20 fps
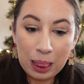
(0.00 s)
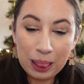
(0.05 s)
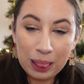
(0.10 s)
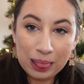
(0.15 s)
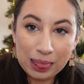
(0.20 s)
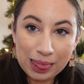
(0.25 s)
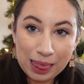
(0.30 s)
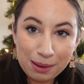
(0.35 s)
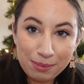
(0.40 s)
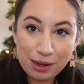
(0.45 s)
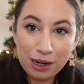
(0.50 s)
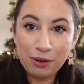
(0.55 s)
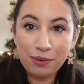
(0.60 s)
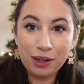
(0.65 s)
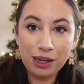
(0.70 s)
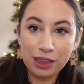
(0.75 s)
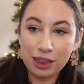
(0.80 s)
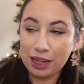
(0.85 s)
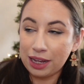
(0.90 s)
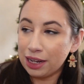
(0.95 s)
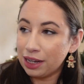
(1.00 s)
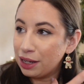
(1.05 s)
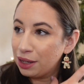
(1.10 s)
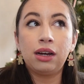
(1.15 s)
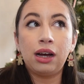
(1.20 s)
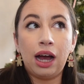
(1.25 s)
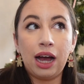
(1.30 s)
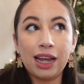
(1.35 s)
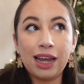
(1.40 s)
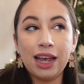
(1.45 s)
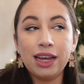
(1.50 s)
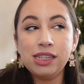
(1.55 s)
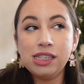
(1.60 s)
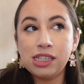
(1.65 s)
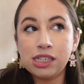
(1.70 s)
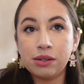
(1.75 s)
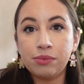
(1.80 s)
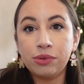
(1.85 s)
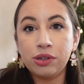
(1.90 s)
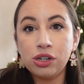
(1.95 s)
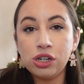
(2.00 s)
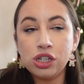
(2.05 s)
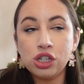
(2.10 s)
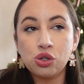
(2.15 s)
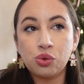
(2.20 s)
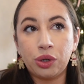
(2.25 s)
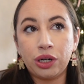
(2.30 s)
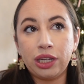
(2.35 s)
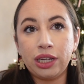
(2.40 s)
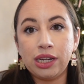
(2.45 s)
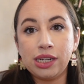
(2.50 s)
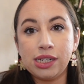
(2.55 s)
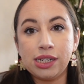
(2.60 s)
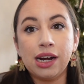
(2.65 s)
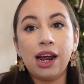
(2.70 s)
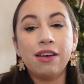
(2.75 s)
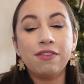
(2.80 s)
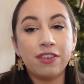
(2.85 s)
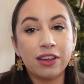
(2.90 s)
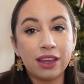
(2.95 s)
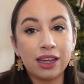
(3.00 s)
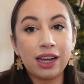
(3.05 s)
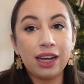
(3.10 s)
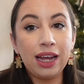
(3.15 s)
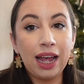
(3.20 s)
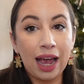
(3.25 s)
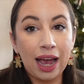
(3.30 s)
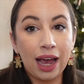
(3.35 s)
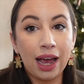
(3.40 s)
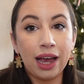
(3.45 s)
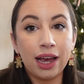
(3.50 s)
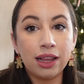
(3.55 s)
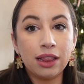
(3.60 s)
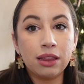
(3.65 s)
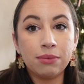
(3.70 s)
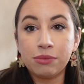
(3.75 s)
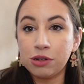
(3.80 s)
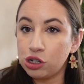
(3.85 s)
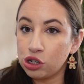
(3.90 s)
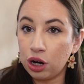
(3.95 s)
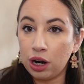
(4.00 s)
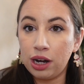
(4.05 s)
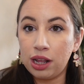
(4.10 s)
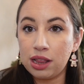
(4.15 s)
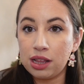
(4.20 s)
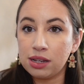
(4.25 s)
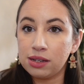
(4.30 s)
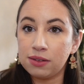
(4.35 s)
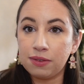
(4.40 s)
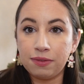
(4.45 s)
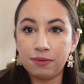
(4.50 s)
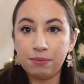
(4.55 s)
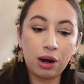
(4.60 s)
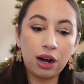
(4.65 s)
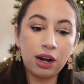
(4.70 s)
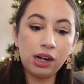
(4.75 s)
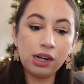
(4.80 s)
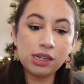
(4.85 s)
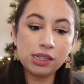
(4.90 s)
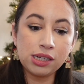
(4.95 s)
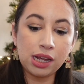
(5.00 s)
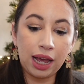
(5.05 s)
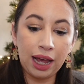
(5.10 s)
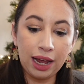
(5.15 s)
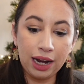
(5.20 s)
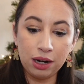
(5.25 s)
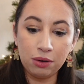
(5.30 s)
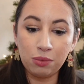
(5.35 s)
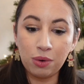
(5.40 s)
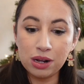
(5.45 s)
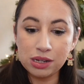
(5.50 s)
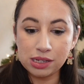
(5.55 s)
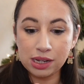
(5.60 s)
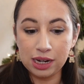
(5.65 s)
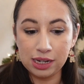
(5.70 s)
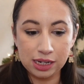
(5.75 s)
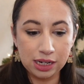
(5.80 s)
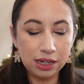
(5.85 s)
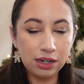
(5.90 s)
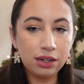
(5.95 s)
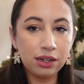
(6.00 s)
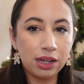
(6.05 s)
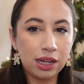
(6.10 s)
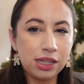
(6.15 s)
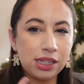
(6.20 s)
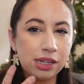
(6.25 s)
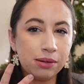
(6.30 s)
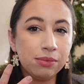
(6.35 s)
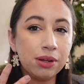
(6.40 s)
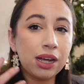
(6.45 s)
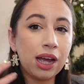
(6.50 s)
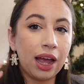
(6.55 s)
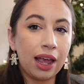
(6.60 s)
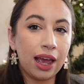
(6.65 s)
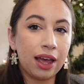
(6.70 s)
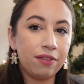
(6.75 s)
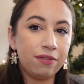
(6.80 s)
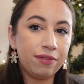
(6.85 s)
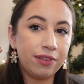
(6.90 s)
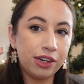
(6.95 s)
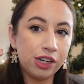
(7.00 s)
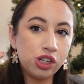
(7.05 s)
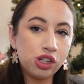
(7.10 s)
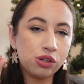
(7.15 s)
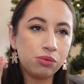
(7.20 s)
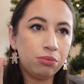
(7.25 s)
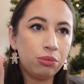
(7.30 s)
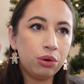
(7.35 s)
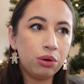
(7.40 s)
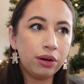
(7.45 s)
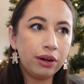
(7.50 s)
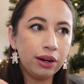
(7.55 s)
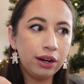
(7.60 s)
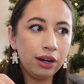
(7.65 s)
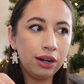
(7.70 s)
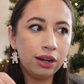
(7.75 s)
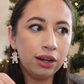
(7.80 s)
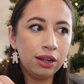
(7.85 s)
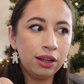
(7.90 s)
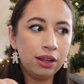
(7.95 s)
Let me know what you think. Again, similar to 2018, I feel like I had the majority of these products, and ones I didn't, it seemed like I had finished more